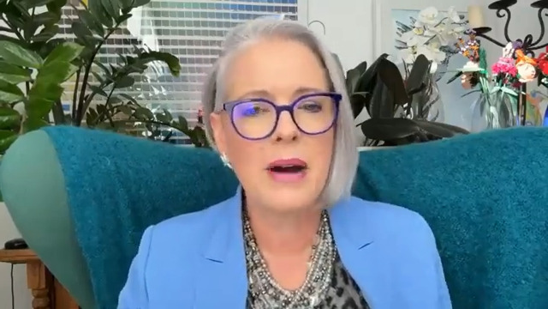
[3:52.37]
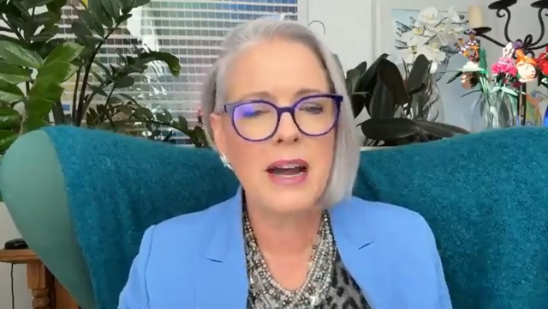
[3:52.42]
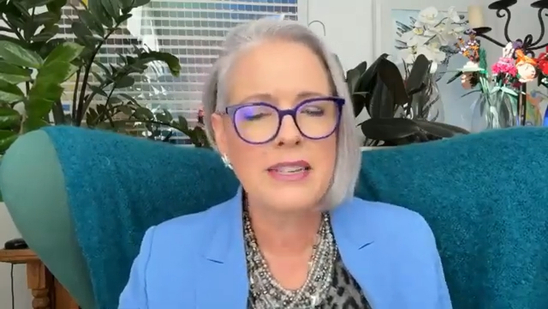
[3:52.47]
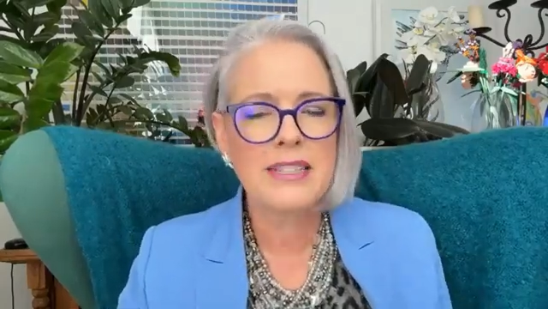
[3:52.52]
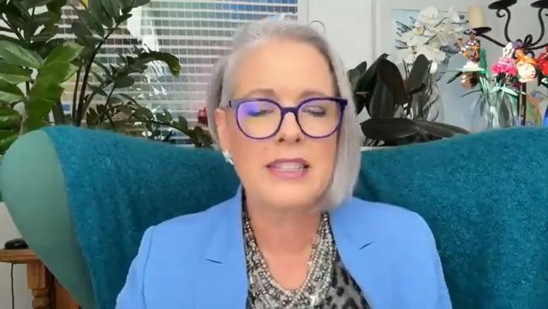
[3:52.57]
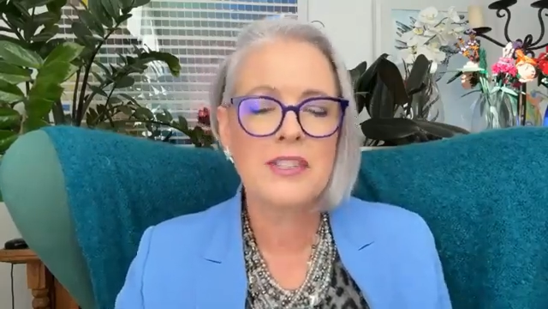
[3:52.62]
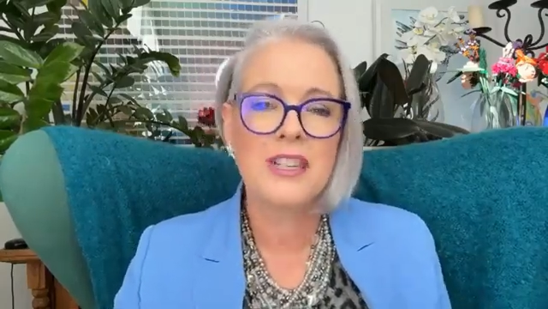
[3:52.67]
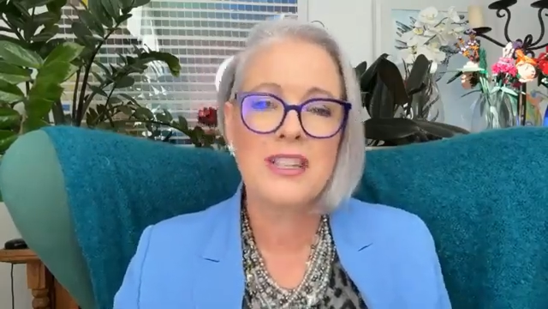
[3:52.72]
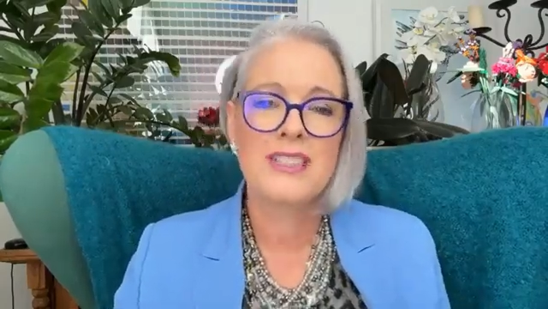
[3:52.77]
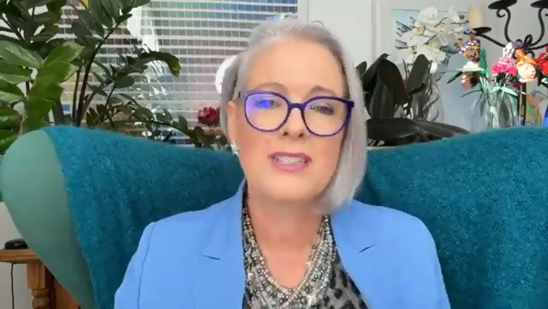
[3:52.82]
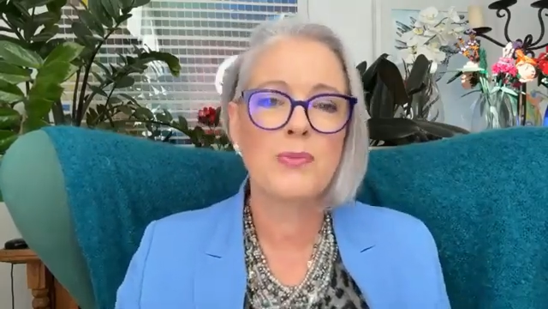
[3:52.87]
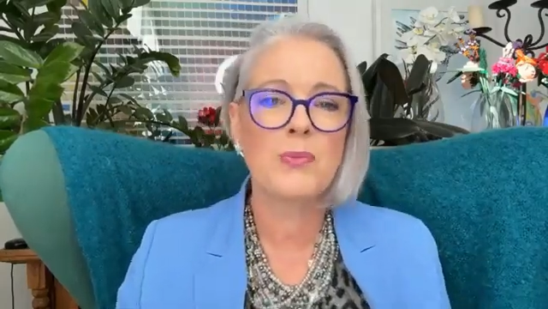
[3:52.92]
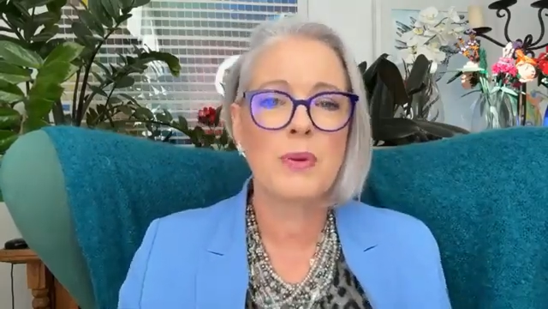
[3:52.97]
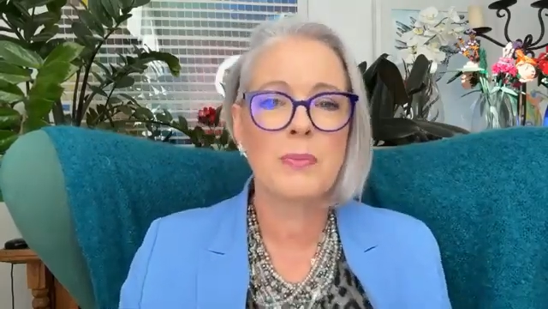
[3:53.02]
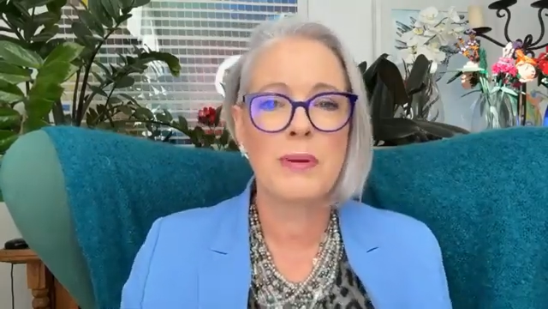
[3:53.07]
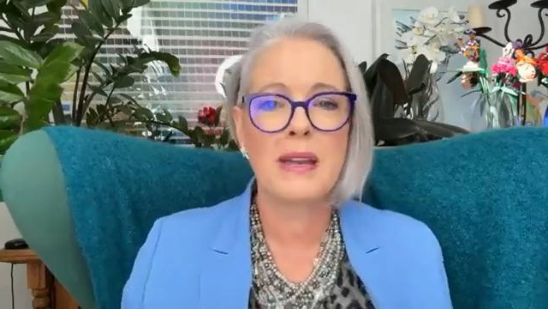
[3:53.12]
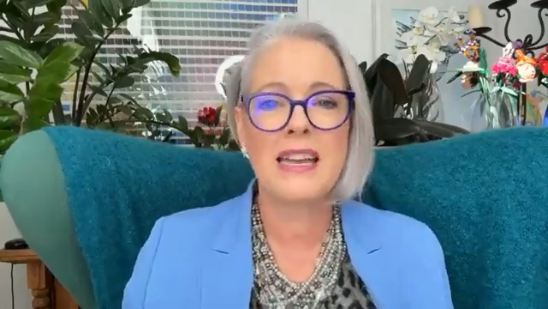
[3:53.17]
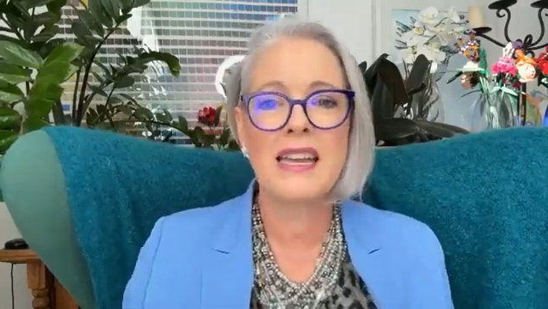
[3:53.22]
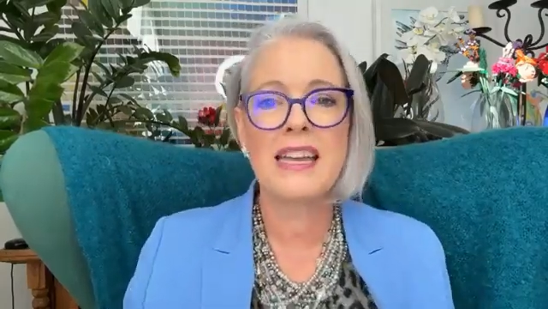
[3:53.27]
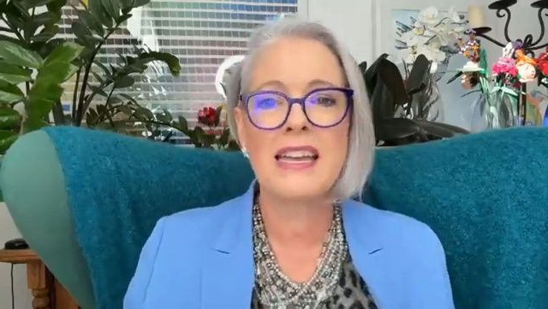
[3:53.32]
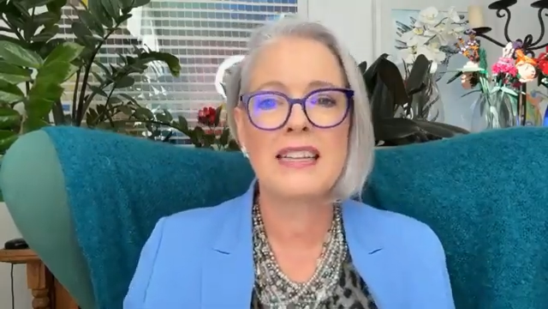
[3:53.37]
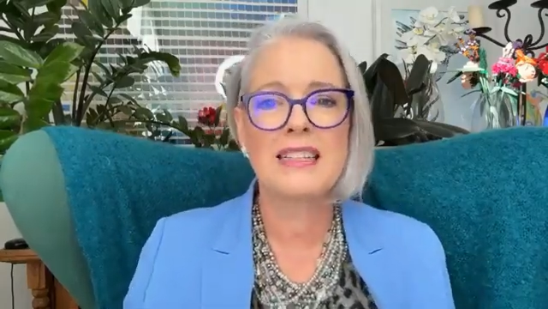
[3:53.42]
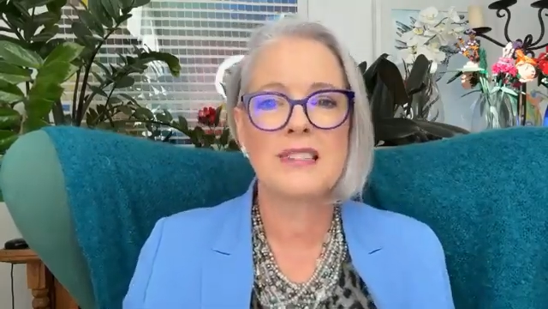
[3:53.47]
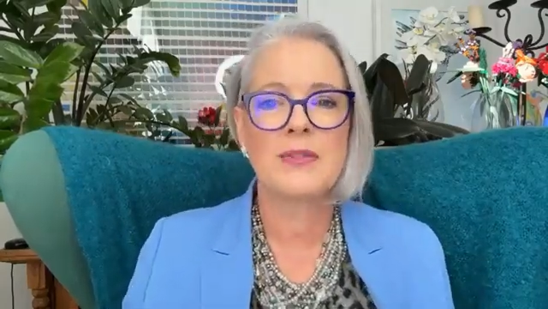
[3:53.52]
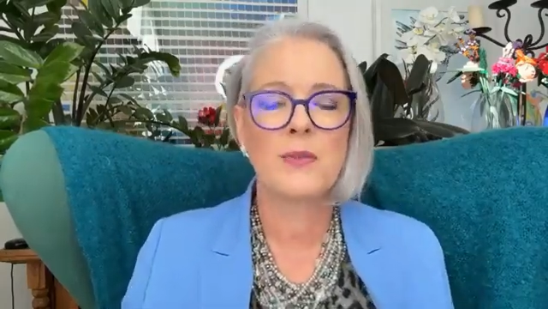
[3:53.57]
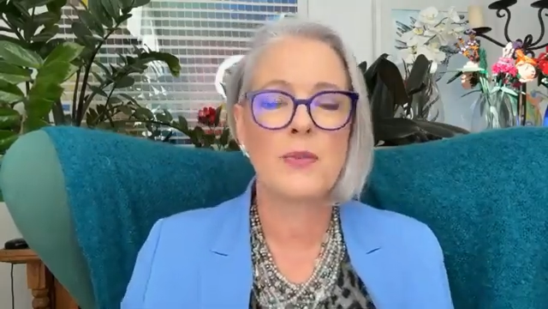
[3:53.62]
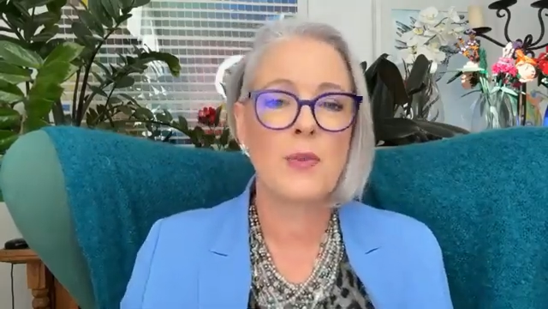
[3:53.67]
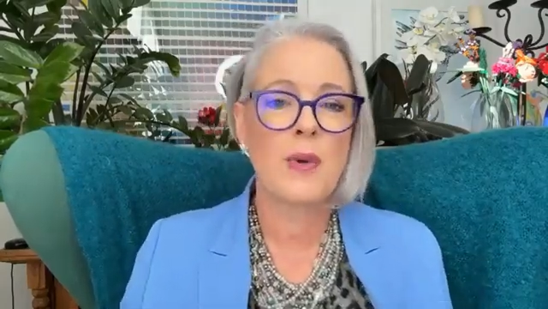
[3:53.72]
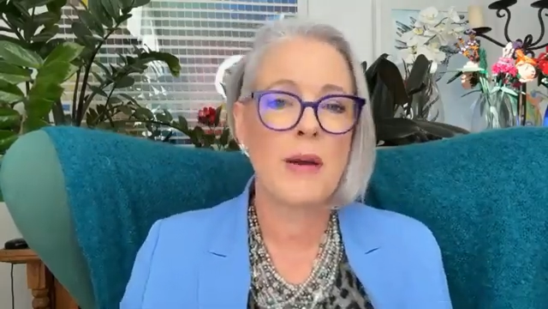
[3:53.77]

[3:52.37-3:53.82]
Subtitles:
my suggestion would be is